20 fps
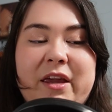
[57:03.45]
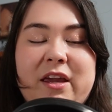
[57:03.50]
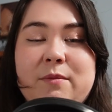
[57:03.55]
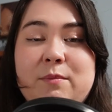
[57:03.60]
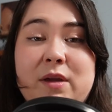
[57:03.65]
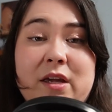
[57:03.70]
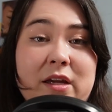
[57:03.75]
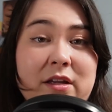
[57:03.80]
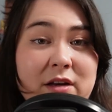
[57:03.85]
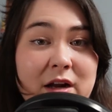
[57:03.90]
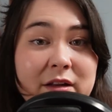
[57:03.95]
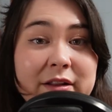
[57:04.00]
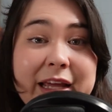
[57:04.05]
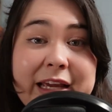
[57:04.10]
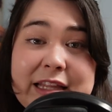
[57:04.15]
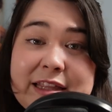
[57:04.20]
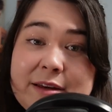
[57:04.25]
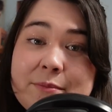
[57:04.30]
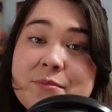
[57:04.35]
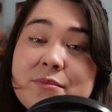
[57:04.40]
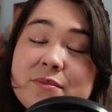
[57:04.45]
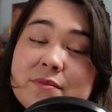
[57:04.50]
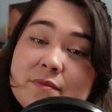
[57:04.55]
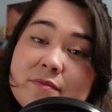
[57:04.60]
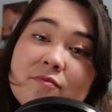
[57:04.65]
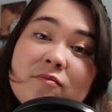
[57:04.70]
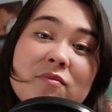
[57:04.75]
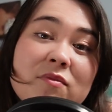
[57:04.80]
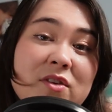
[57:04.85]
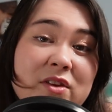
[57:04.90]
make me not like them
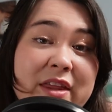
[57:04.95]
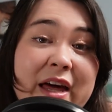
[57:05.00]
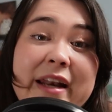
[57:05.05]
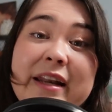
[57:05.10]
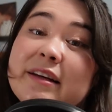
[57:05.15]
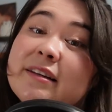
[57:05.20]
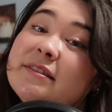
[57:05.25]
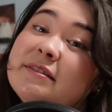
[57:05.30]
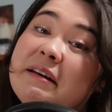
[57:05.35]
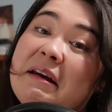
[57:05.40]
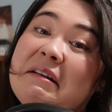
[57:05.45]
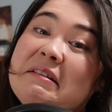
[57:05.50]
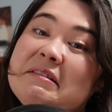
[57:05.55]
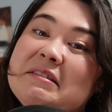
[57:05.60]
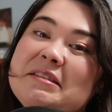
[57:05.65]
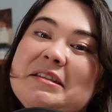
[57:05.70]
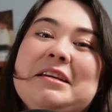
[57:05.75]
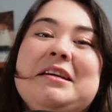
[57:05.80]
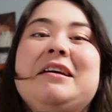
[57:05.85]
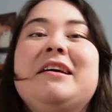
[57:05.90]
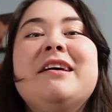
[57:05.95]
to that extent